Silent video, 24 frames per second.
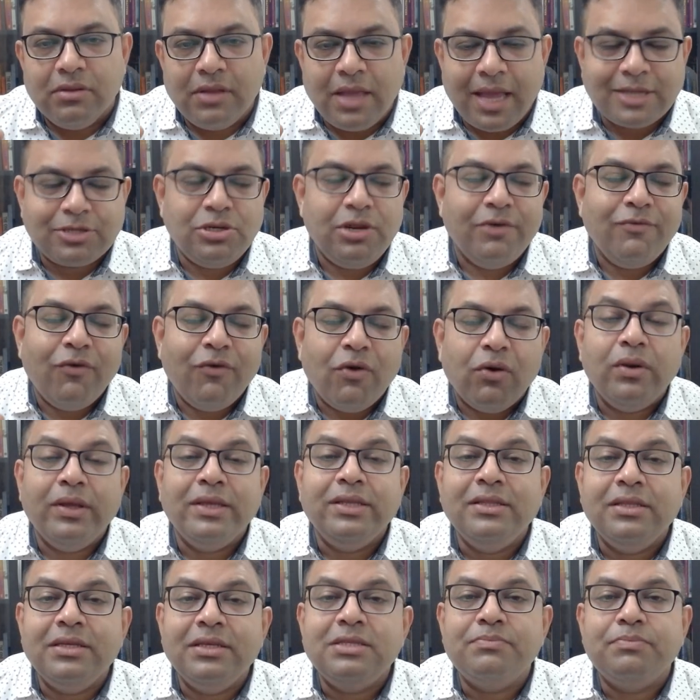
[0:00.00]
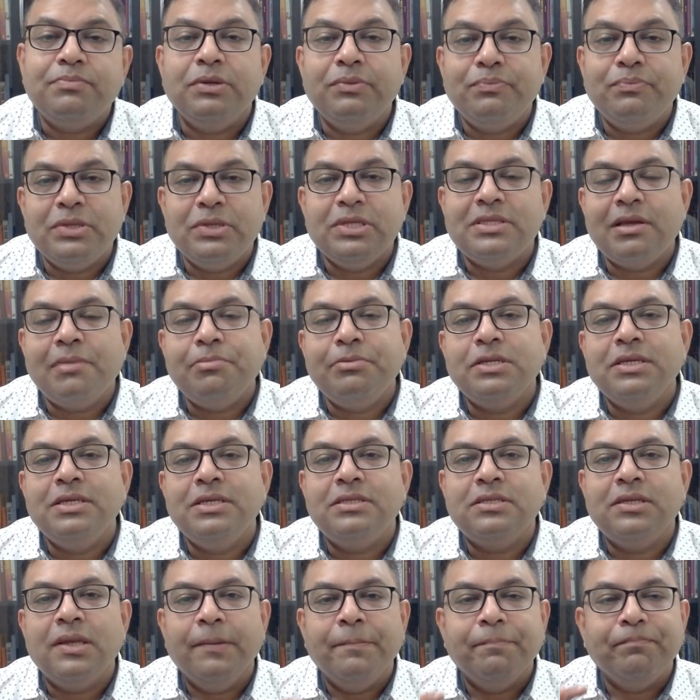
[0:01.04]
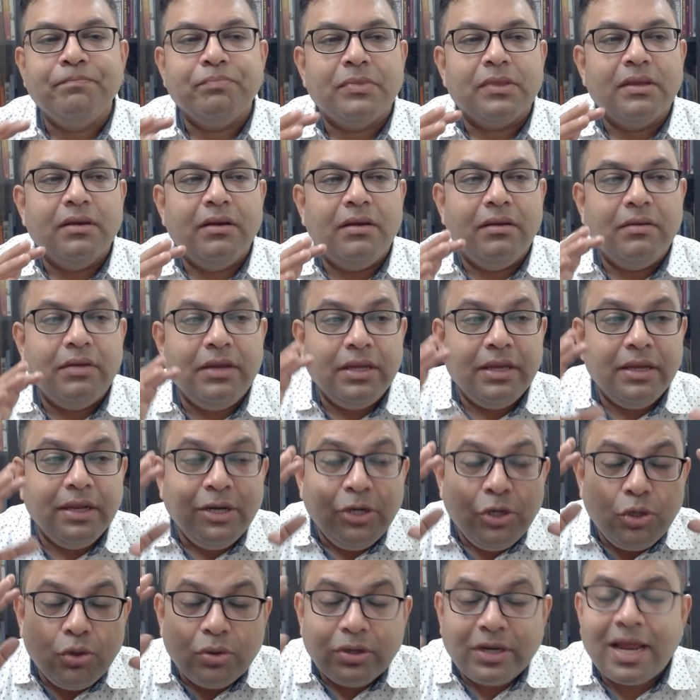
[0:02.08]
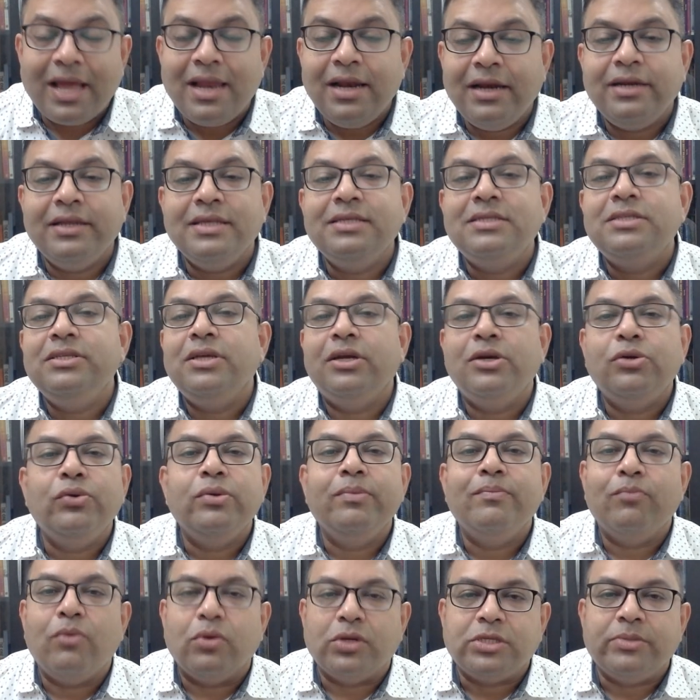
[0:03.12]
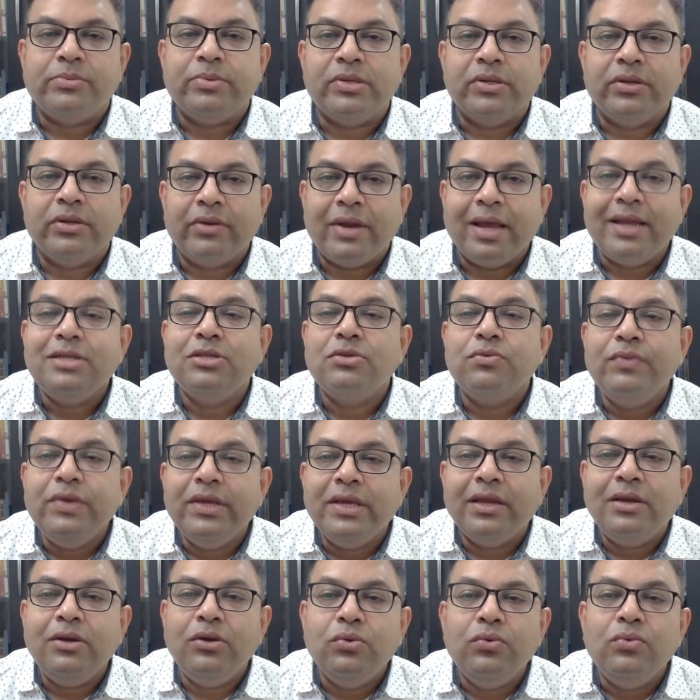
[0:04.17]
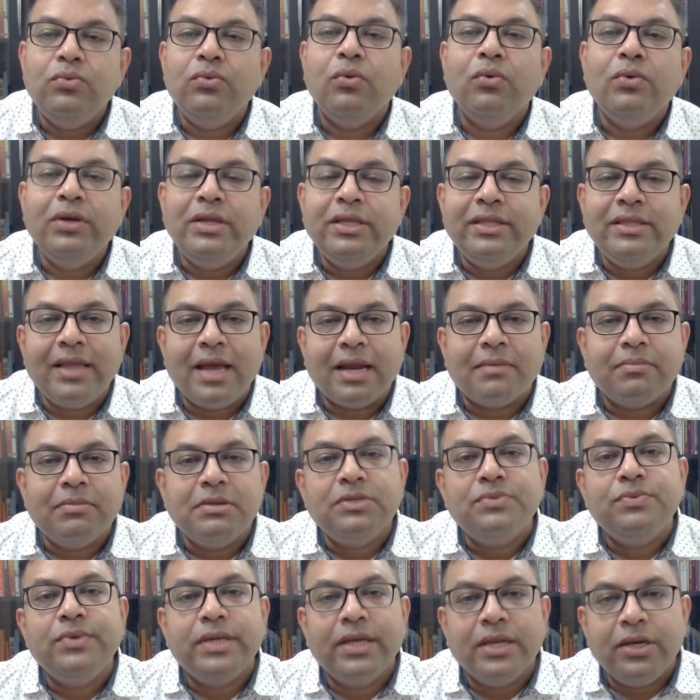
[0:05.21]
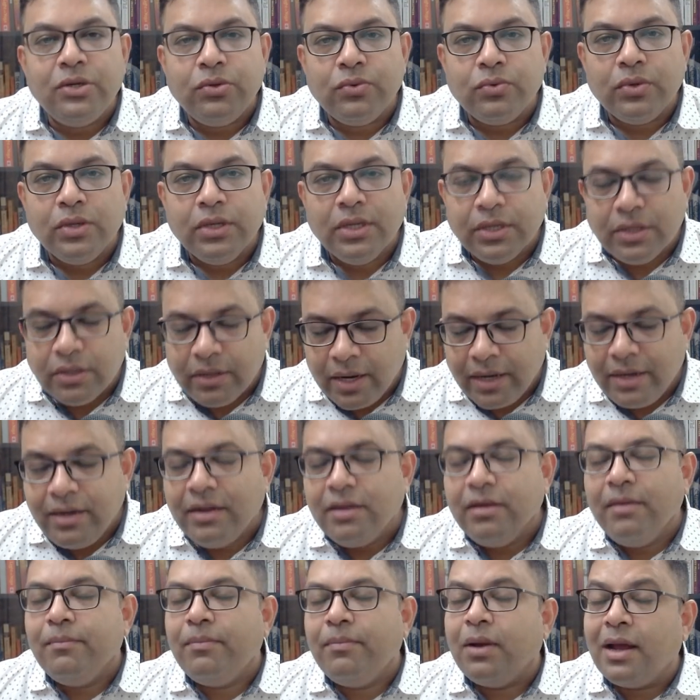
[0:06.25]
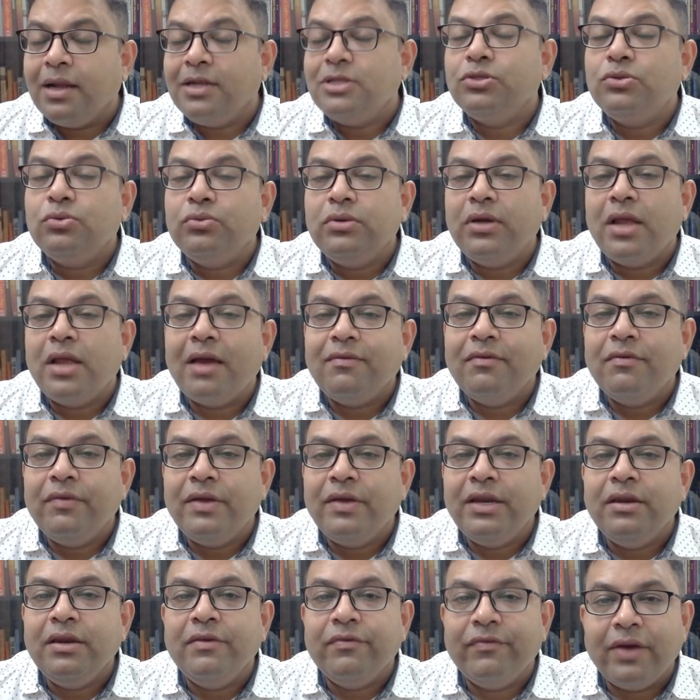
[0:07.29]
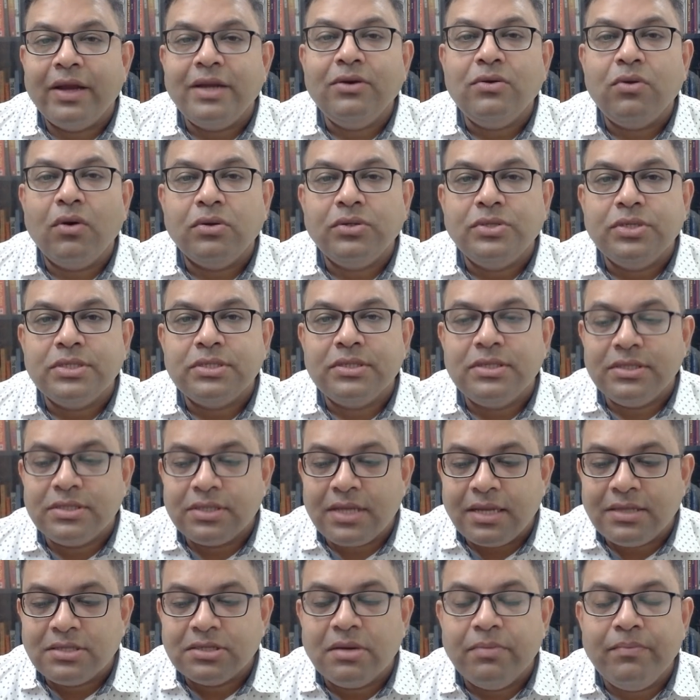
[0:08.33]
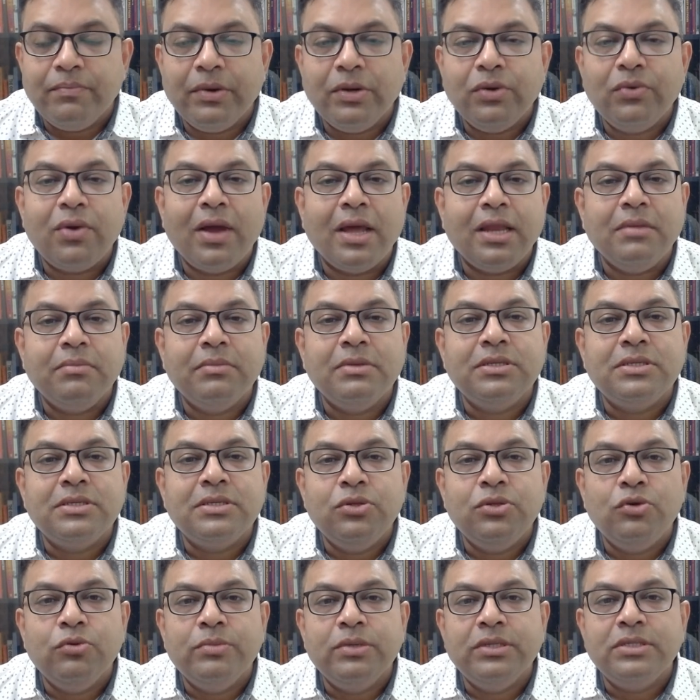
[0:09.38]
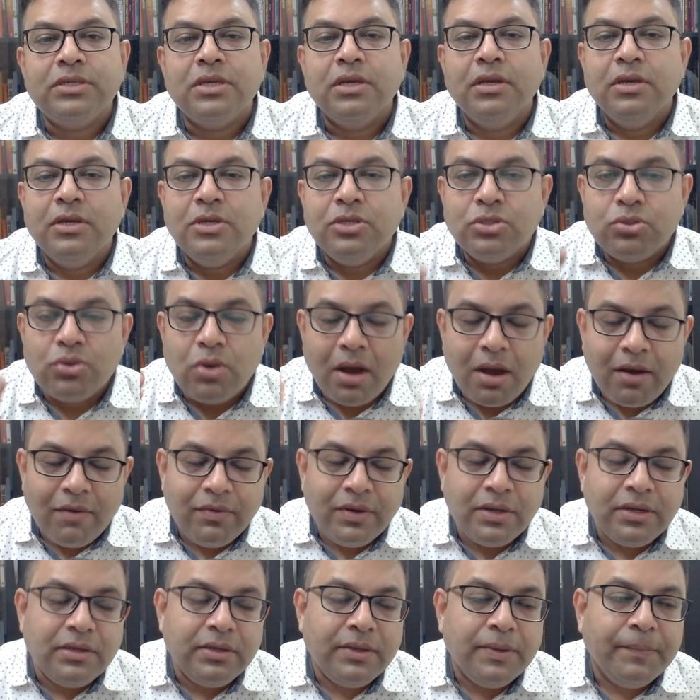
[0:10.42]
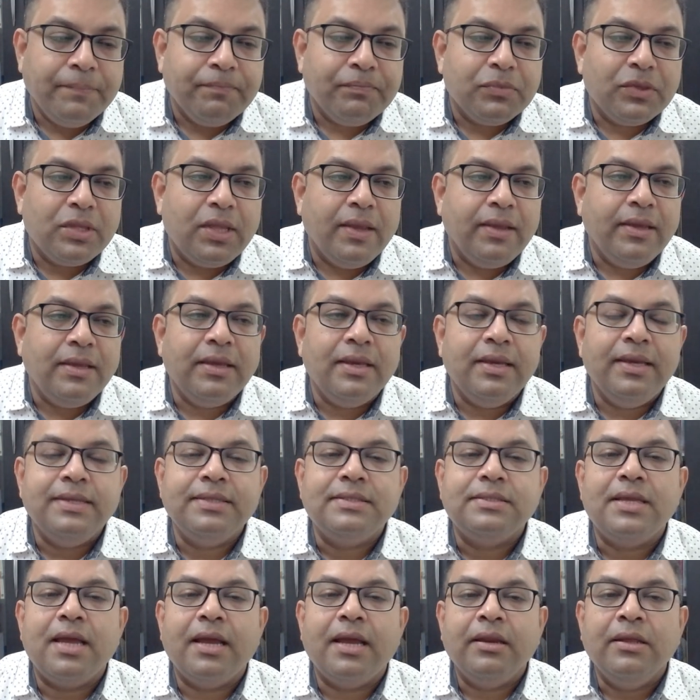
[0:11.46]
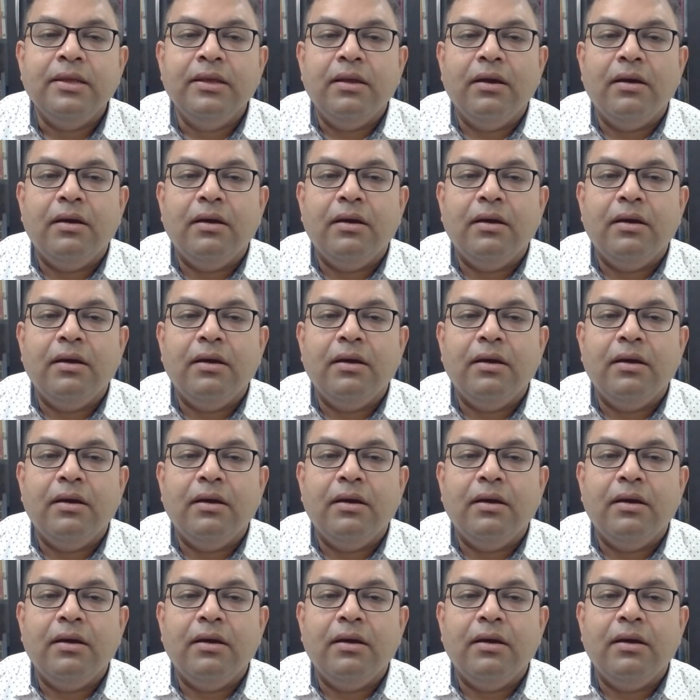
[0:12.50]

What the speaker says: actually following this precept is in totality is near to impossible, right? So we can do only that much we can do, right? Plants don't have a very refined consciousness as compared to animals and humans. So our thing is that